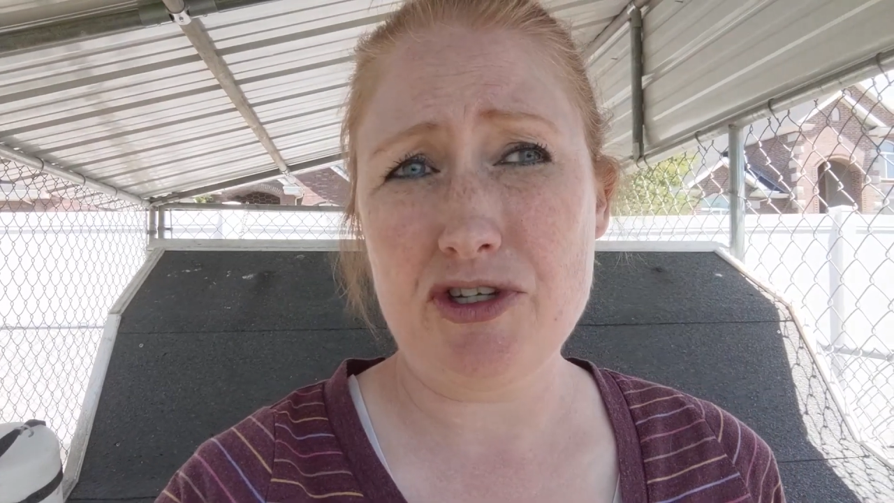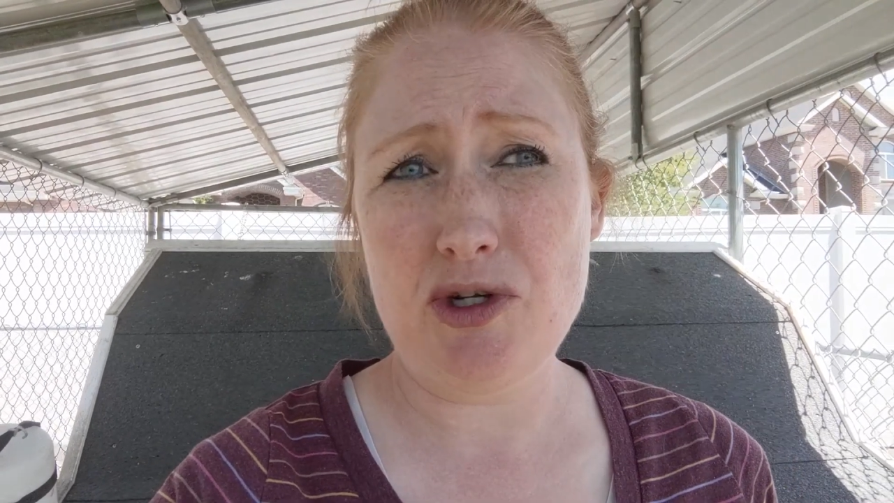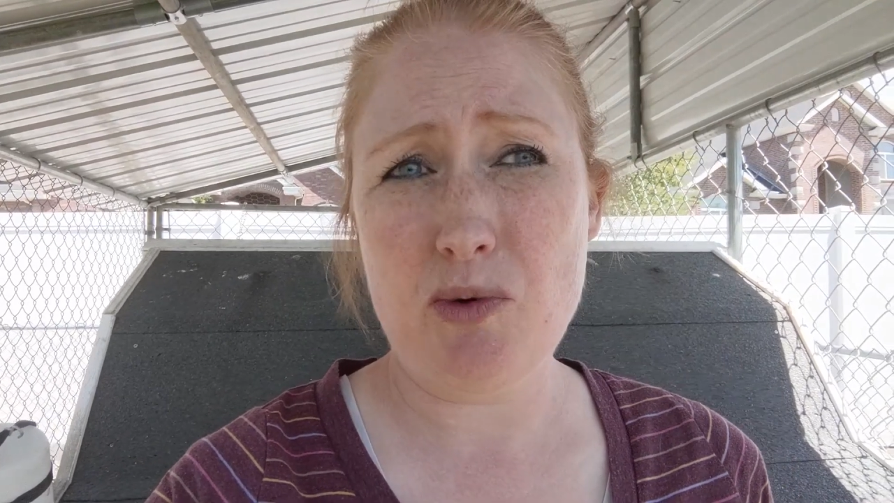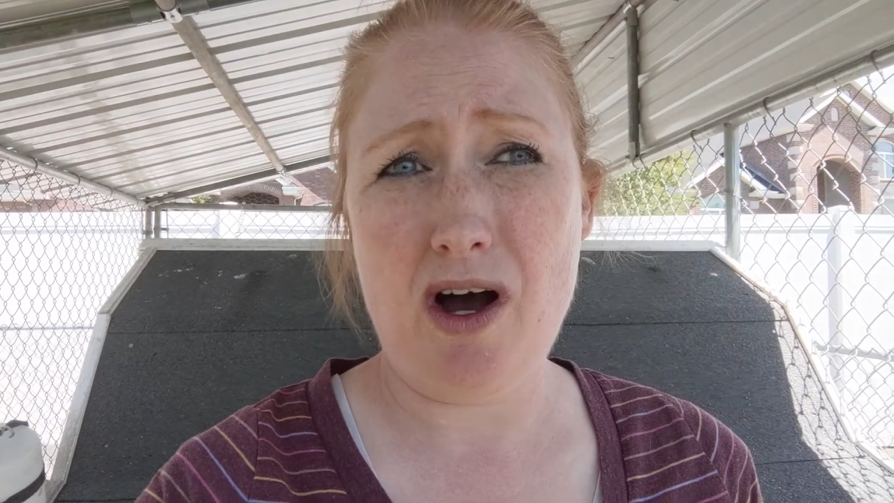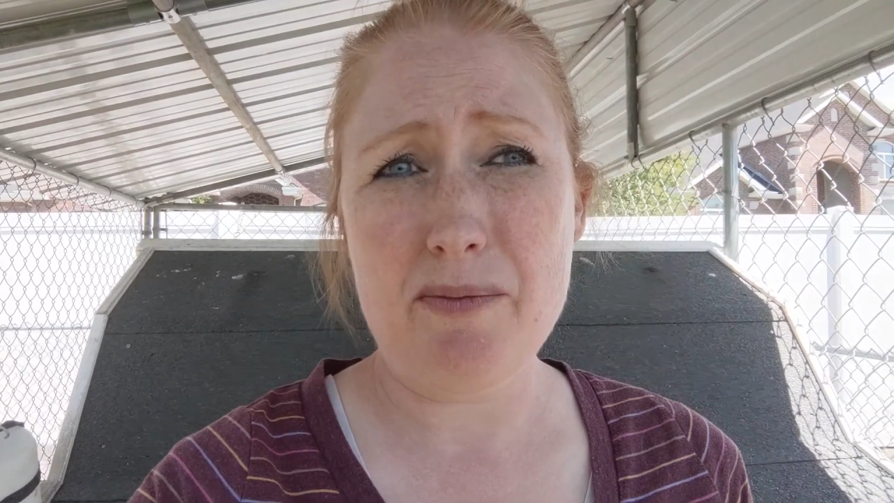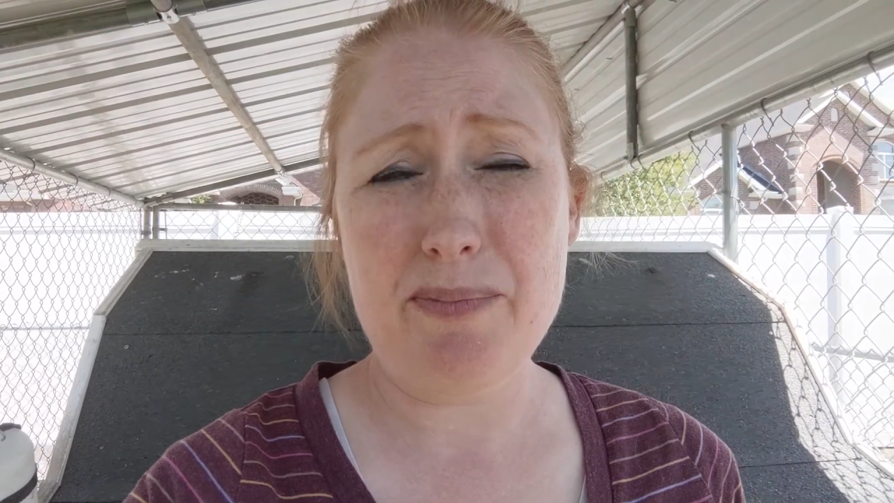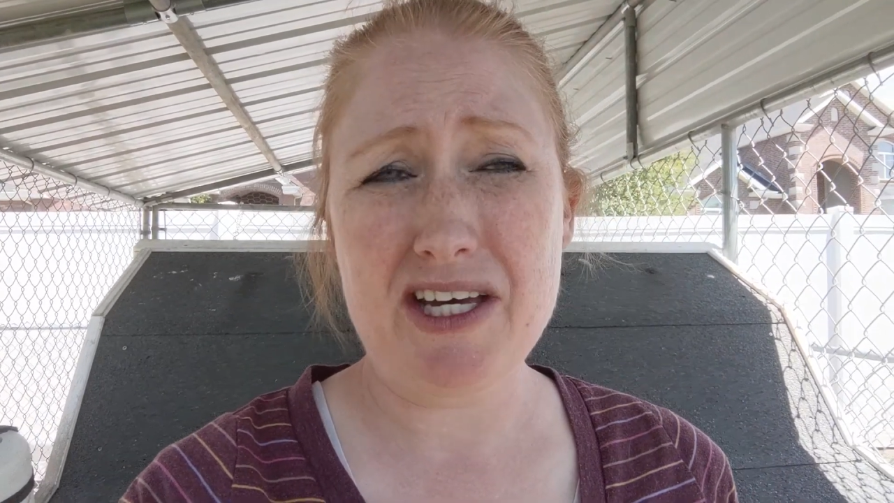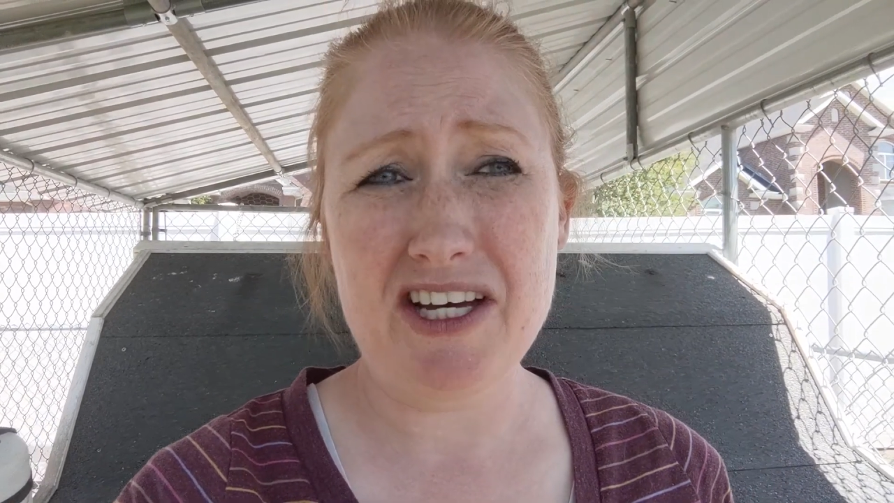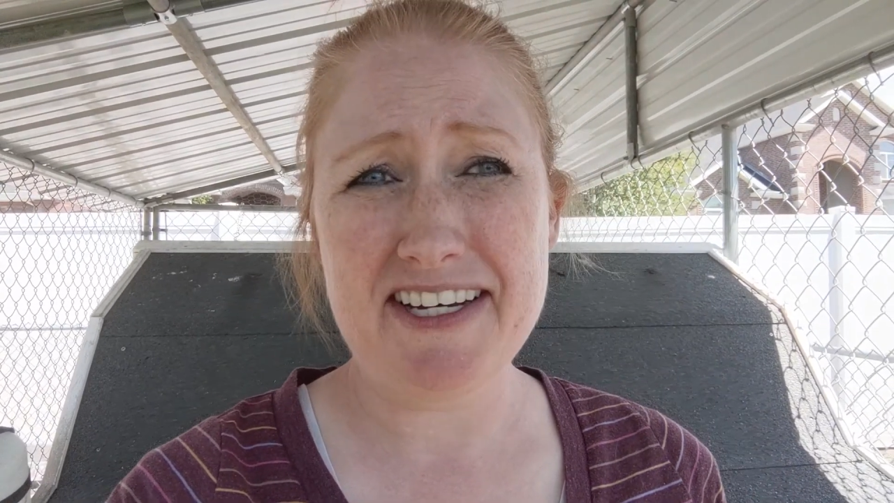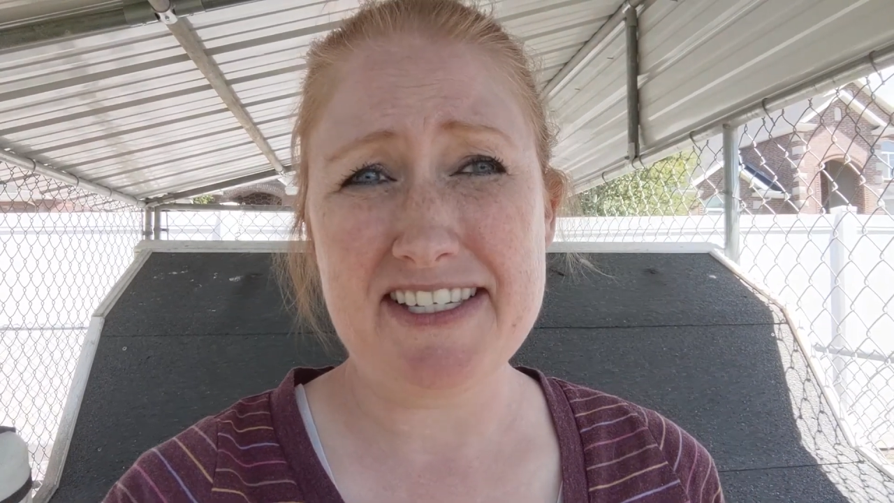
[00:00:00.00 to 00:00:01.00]
that you want
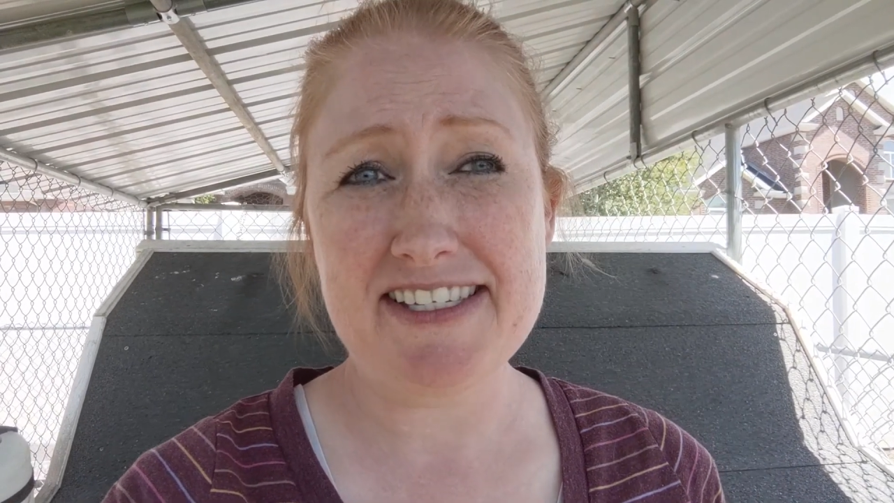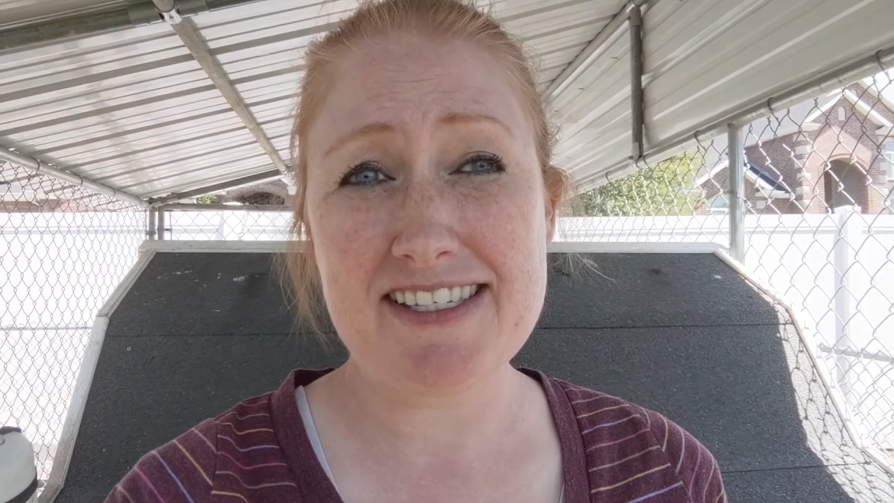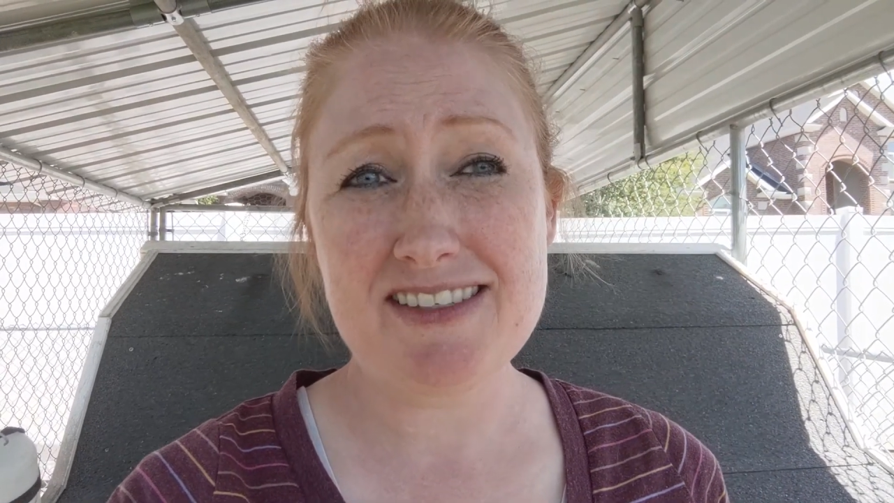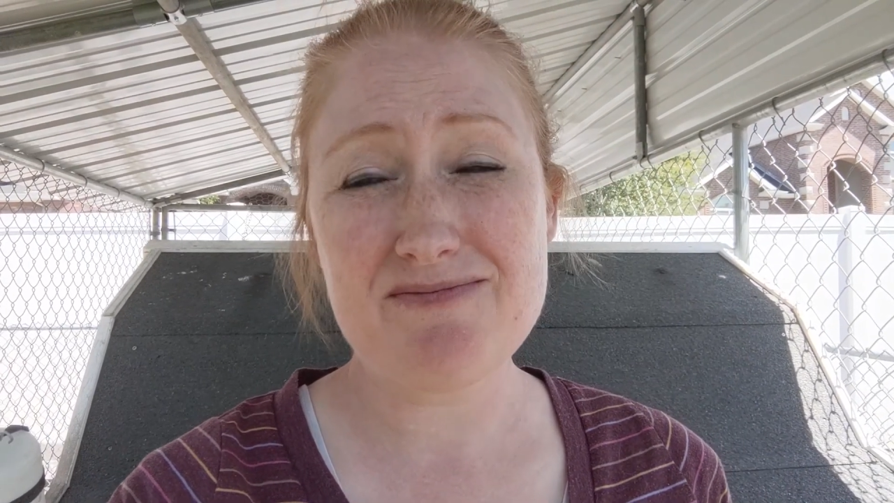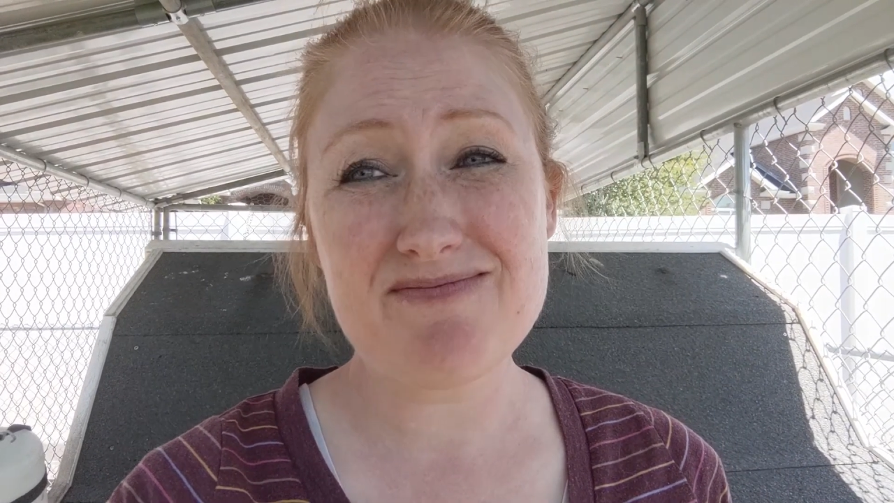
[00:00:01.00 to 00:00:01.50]
because